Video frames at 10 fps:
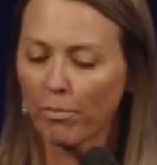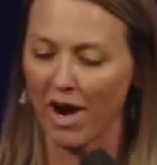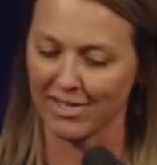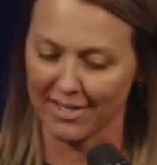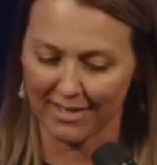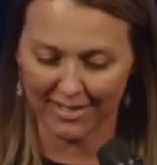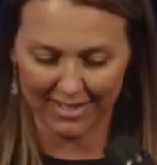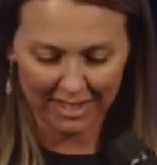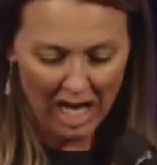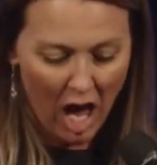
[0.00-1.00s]

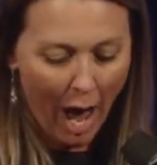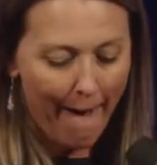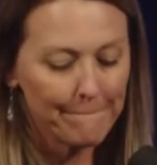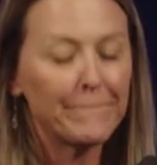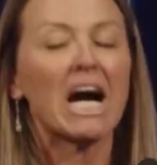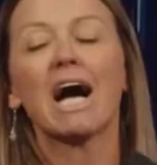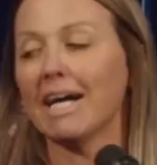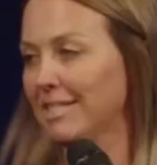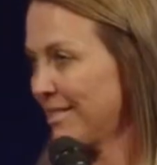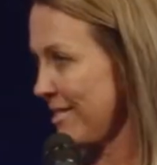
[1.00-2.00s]
process.
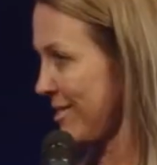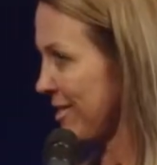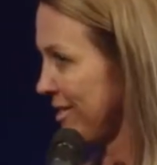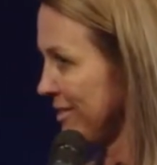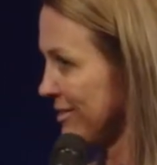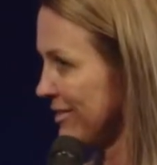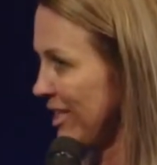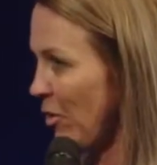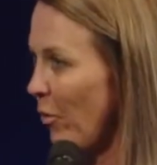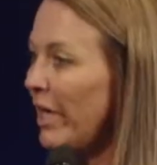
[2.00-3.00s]
But
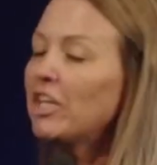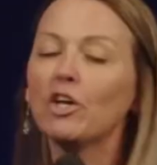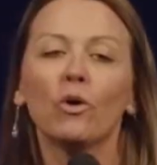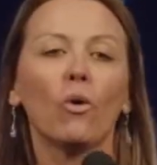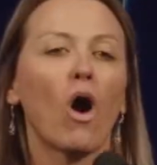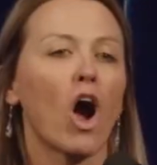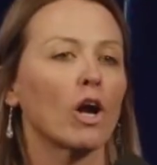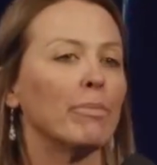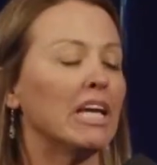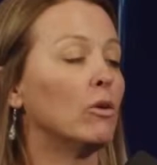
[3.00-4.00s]
when you
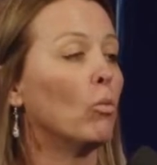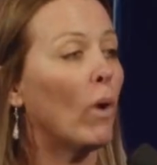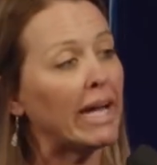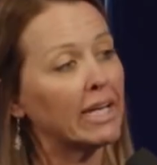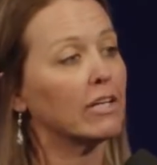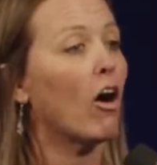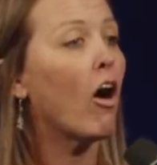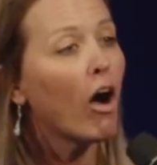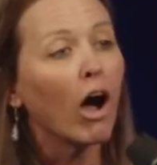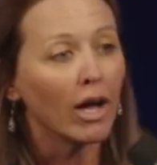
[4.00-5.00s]
are being waited
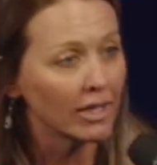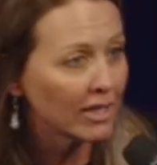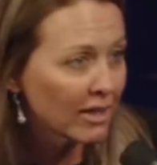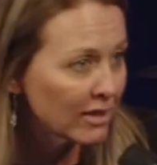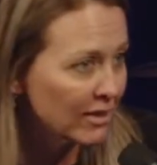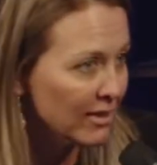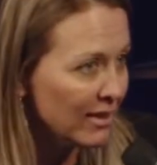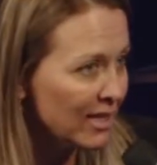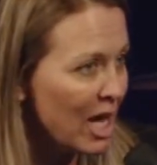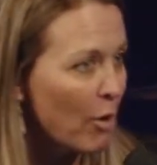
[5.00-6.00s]
on
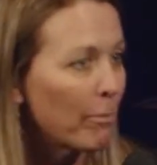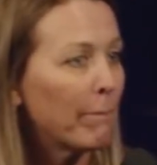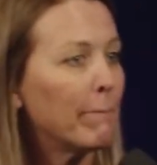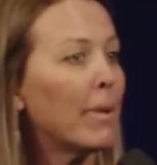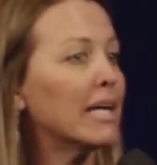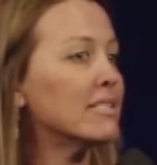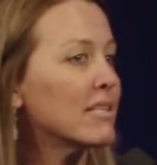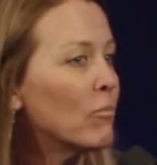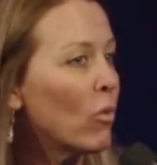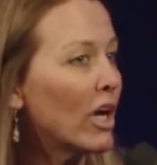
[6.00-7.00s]
by
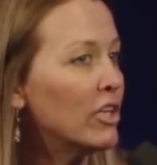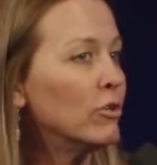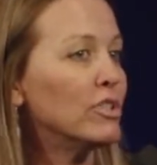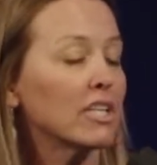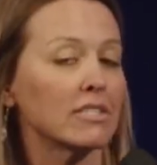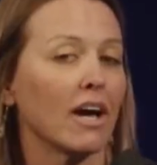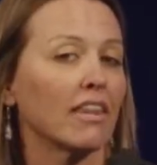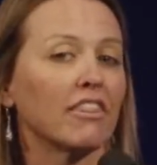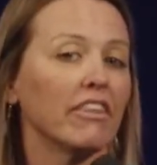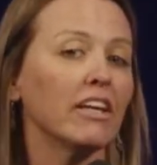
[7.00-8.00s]
someone who does
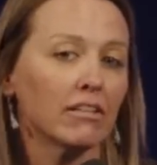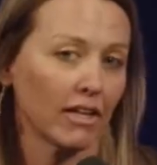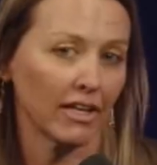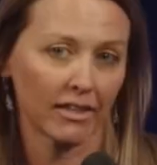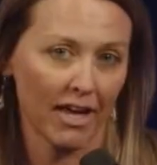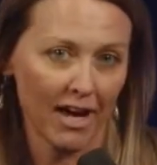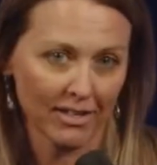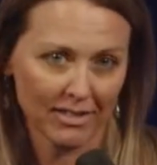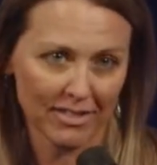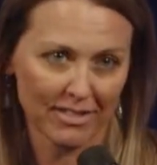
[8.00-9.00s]
not think like
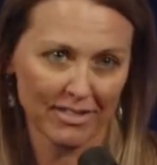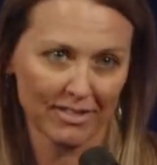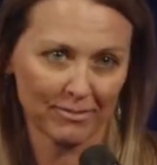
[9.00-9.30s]
that,